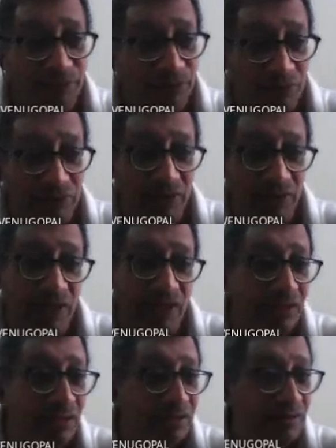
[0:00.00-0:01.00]
be put there
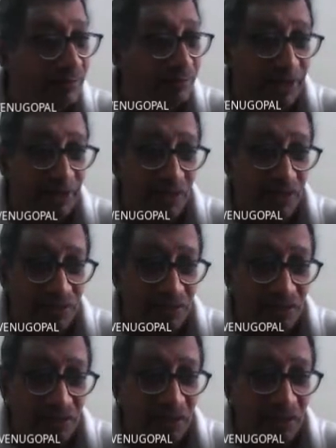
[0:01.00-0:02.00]
depending on
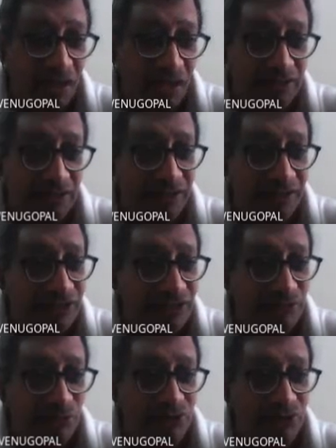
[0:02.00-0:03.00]
that. And the
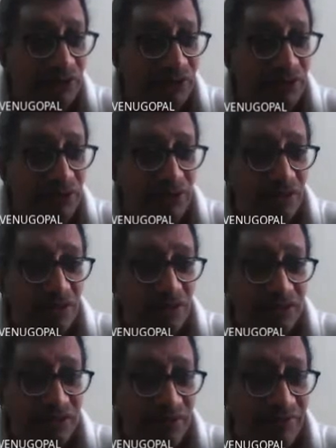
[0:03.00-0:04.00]
distribution,
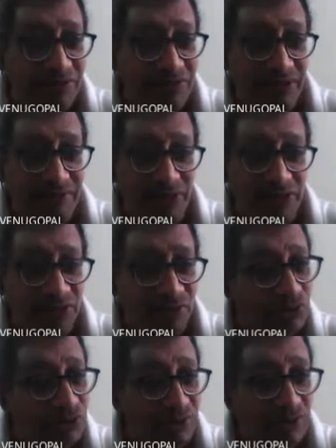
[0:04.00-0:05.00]
service time
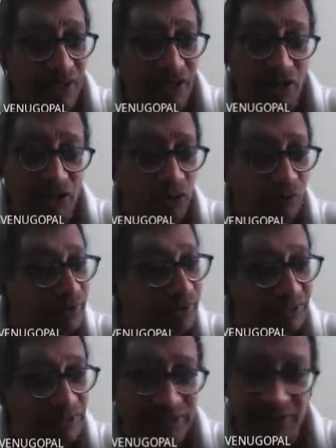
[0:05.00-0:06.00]
distribution can also
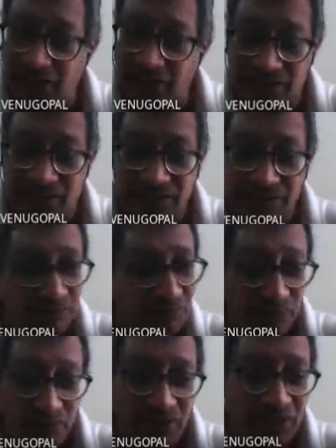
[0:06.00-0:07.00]
be selected.
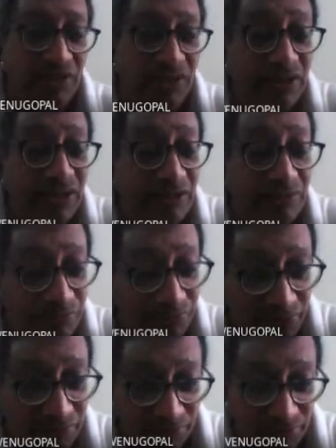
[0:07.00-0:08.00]
Okay. Yeah,
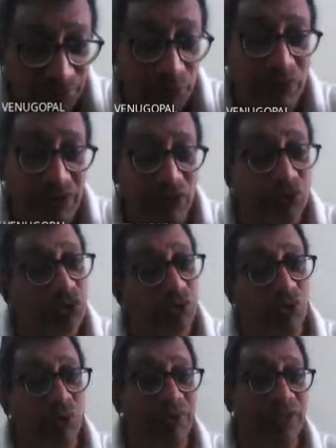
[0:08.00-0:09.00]
the beauty you
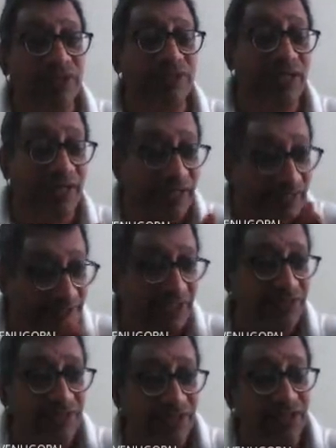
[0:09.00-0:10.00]
should know is in the
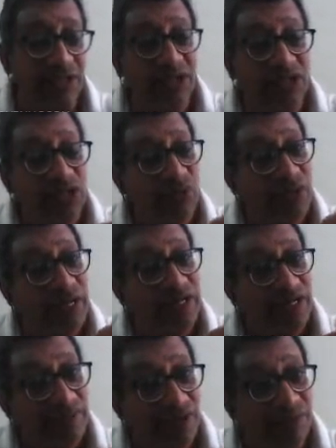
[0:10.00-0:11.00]
Excel sheet, you
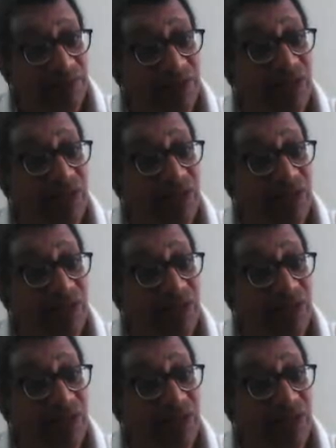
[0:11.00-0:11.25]
can develop